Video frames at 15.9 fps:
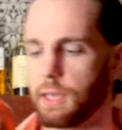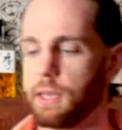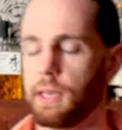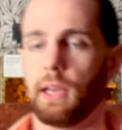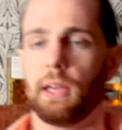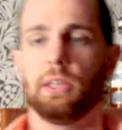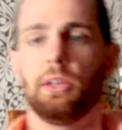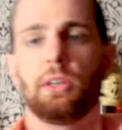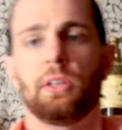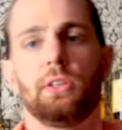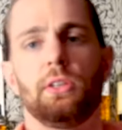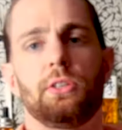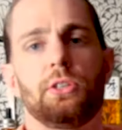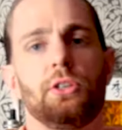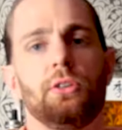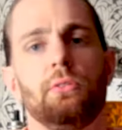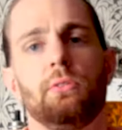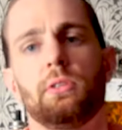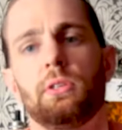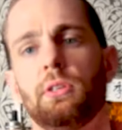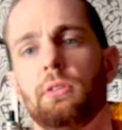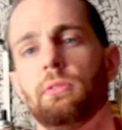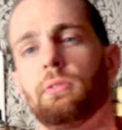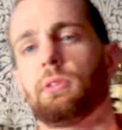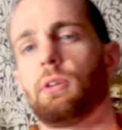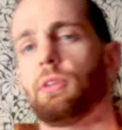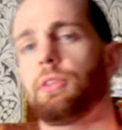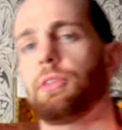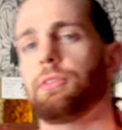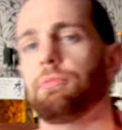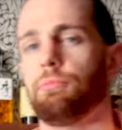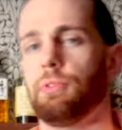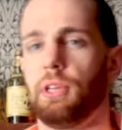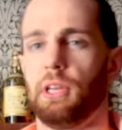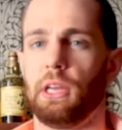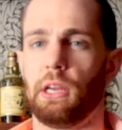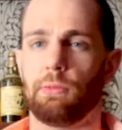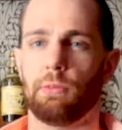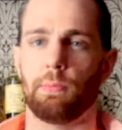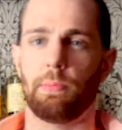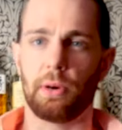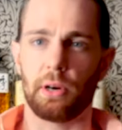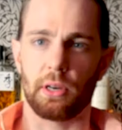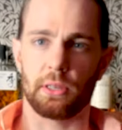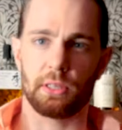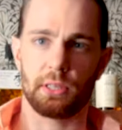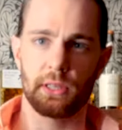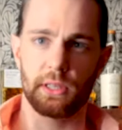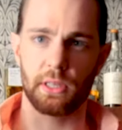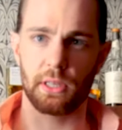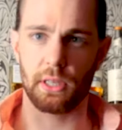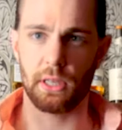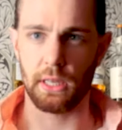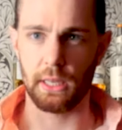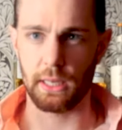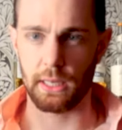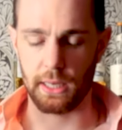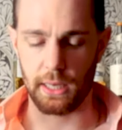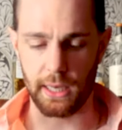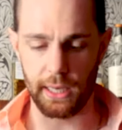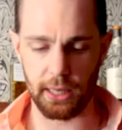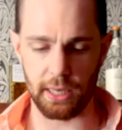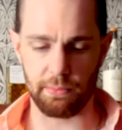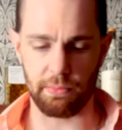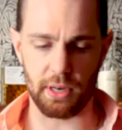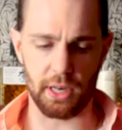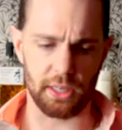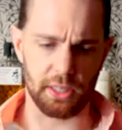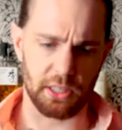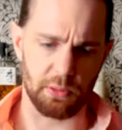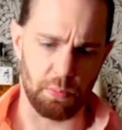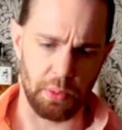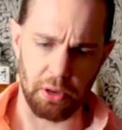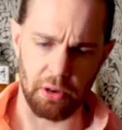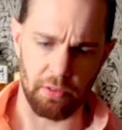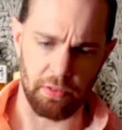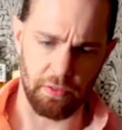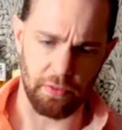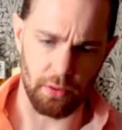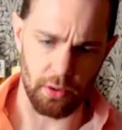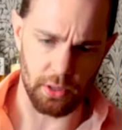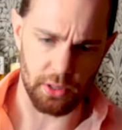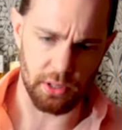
again, you can choose to use all 3 equal parts. I like mine spirit forward,